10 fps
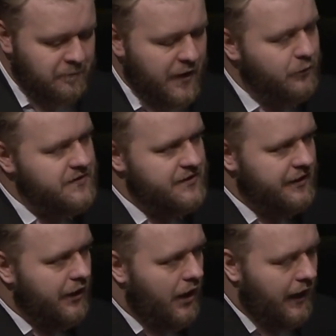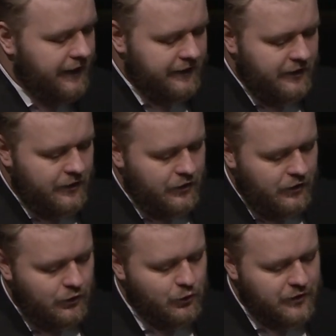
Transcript: It was God who